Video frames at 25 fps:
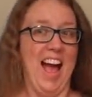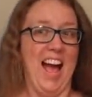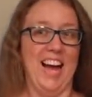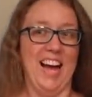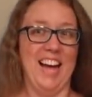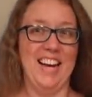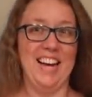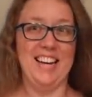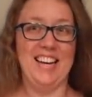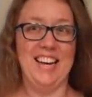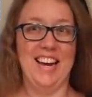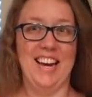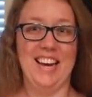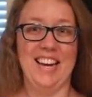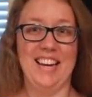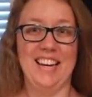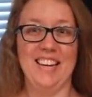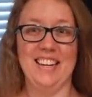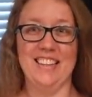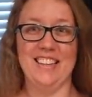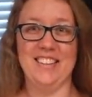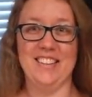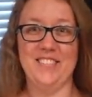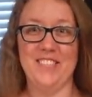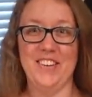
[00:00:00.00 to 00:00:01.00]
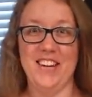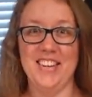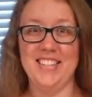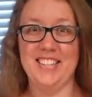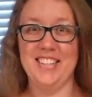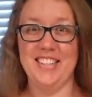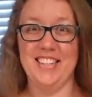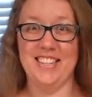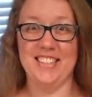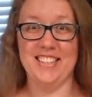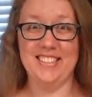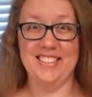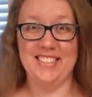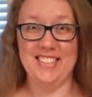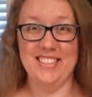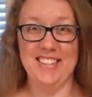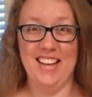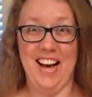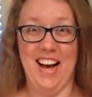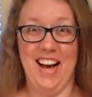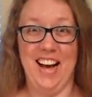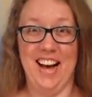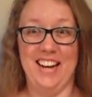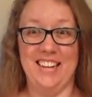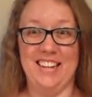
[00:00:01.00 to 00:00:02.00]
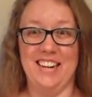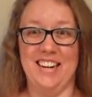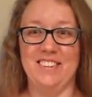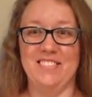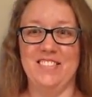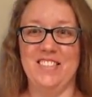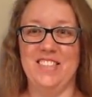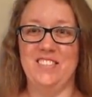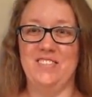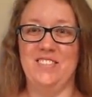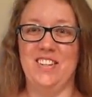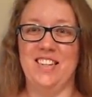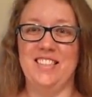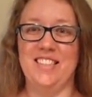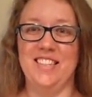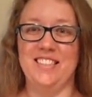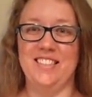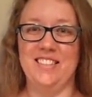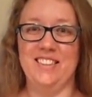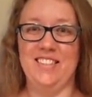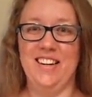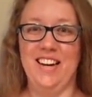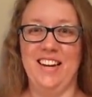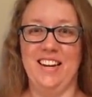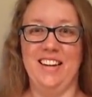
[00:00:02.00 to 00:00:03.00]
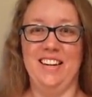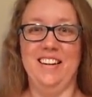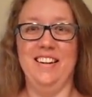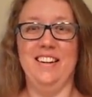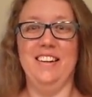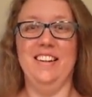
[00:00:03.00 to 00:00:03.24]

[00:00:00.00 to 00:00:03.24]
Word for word: Okay, now the facing is hot garbage, but that's okay.